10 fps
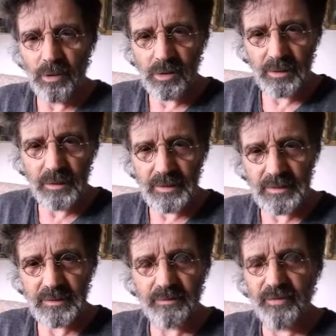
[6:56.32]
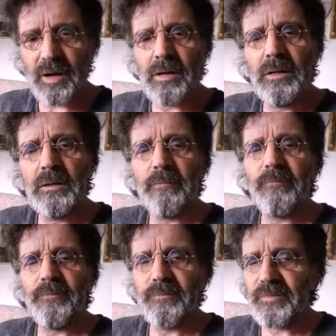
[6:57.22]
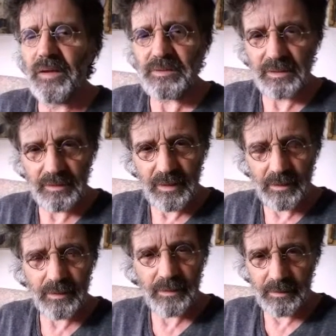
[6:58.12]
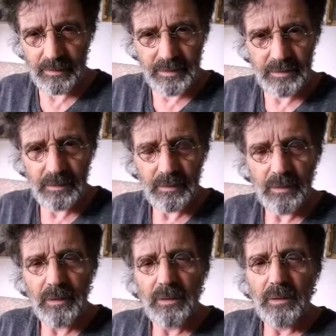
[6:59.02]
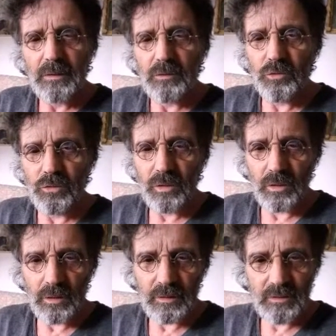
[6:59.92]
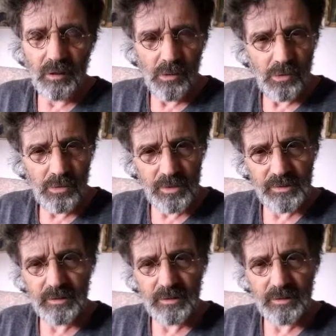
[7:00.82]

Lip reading: because there is no other way. You must dive so deeply